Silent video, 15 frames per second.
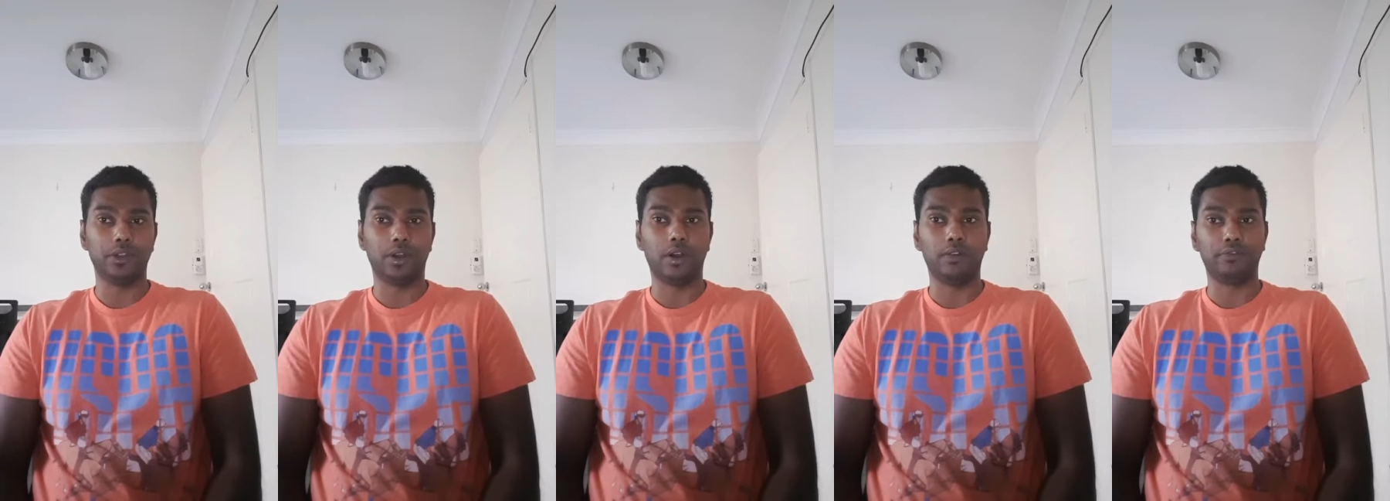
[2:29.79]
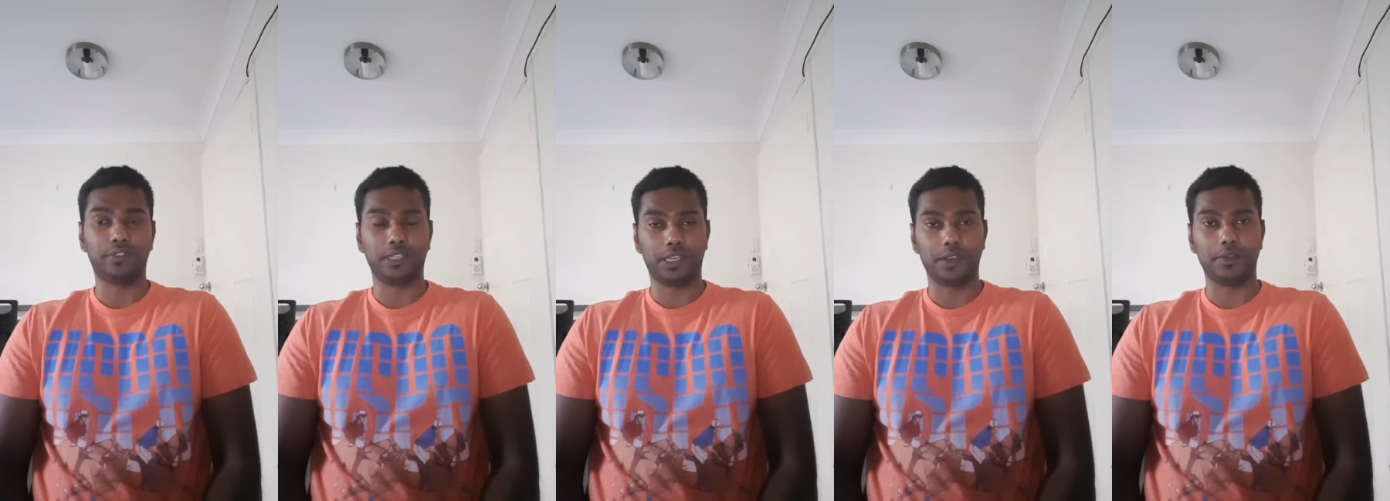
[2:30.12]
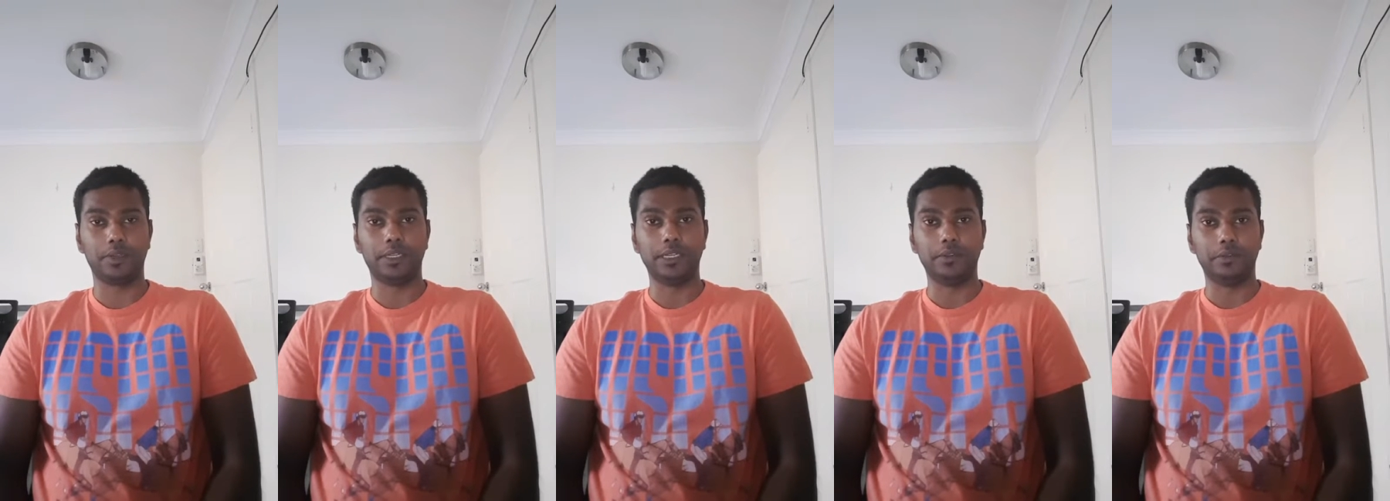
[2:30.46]
of
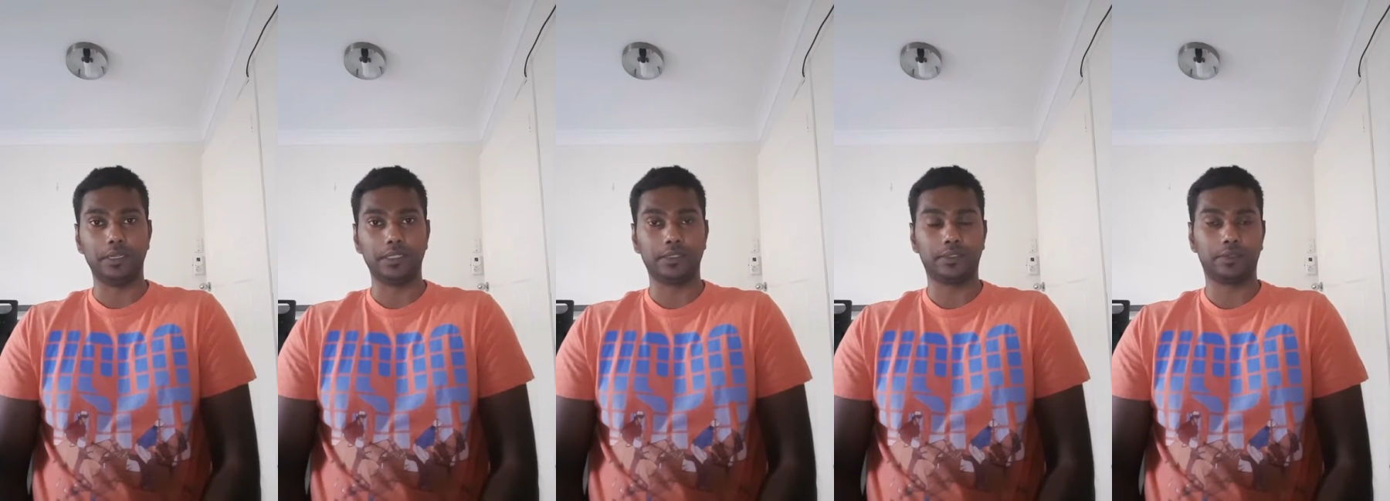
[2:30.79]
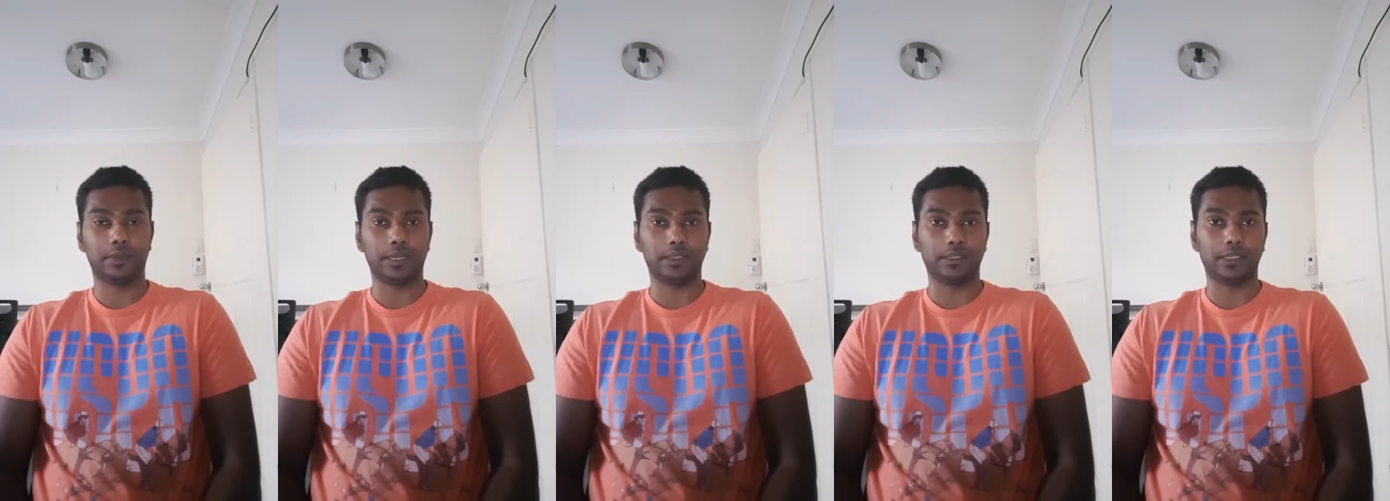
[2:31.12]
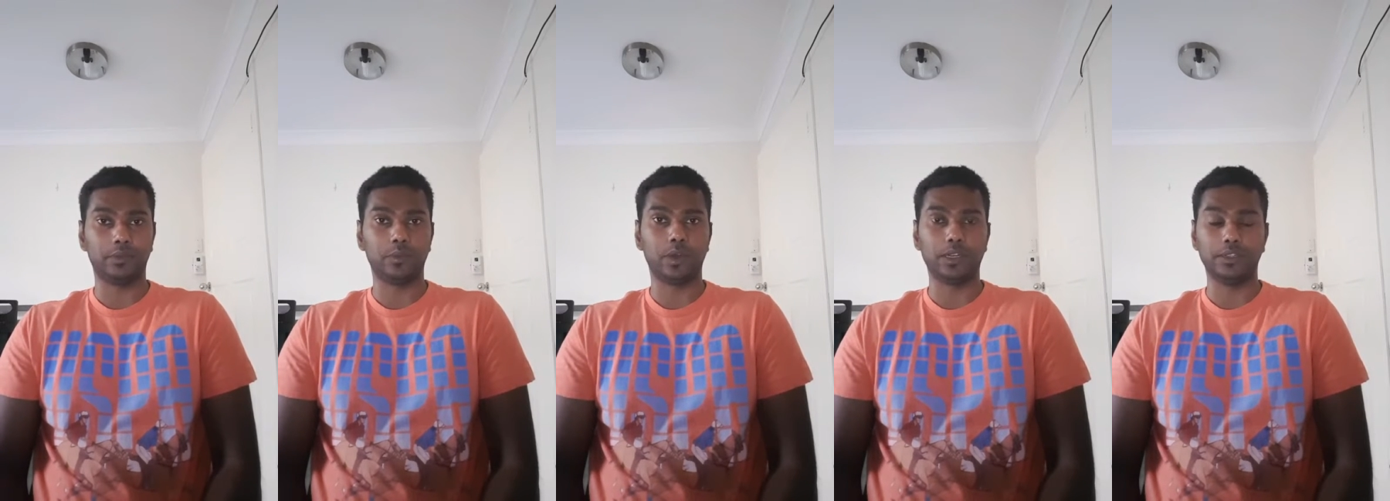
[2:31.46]
security risks, threats
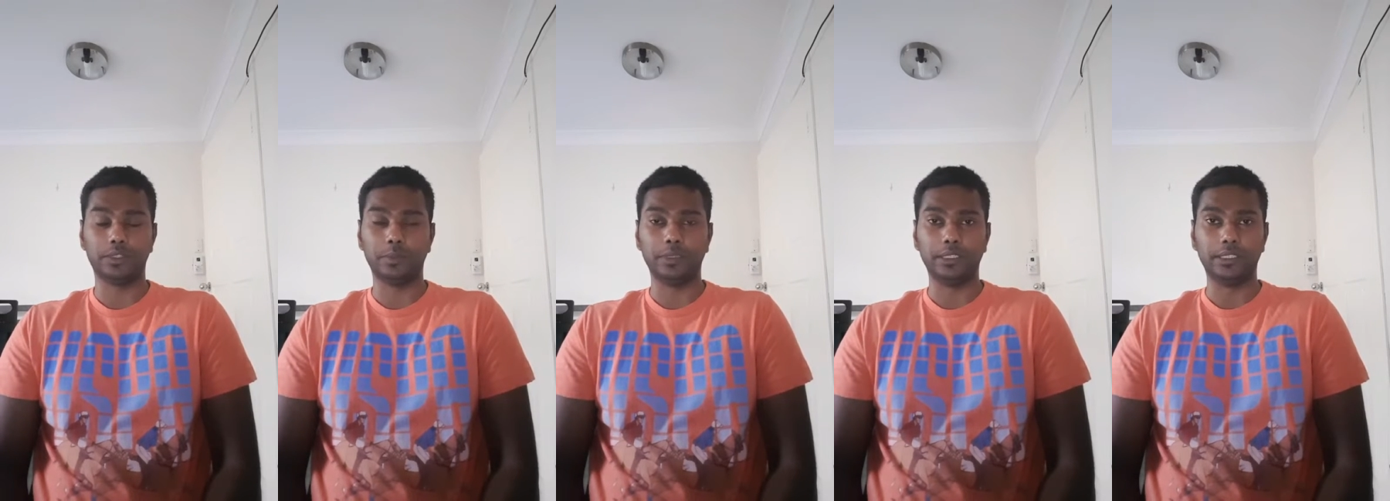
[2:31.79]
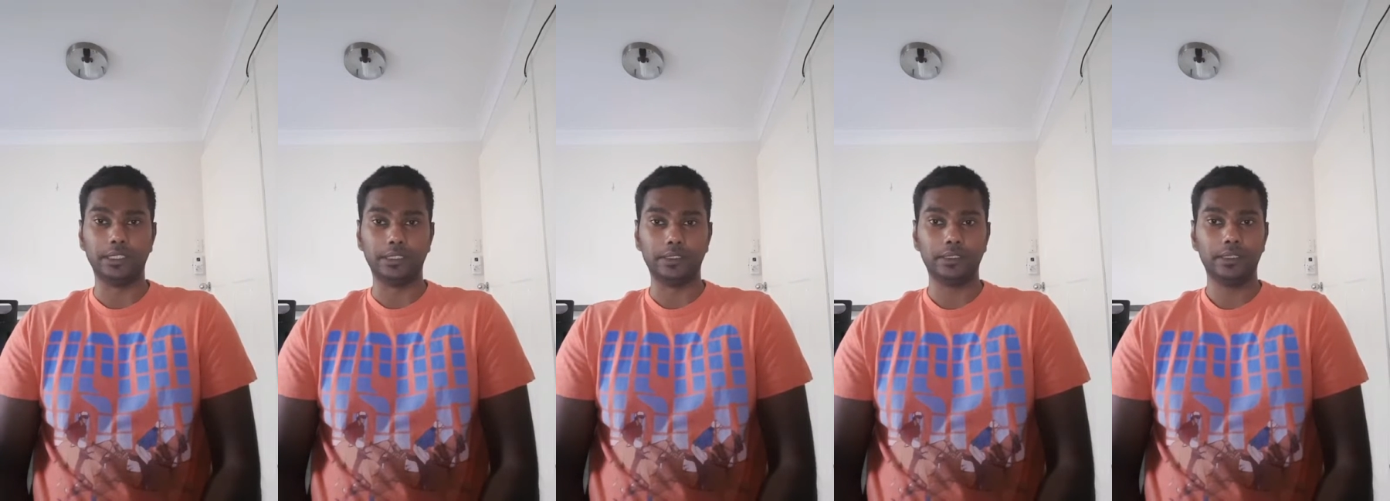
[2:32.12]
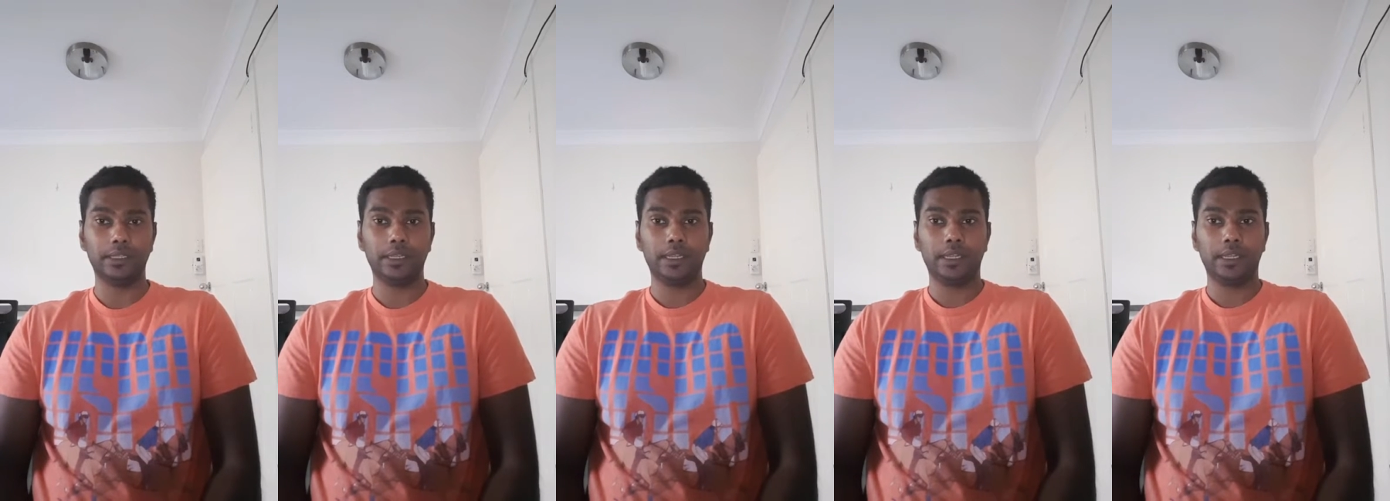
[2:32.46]
and vulnerabilities.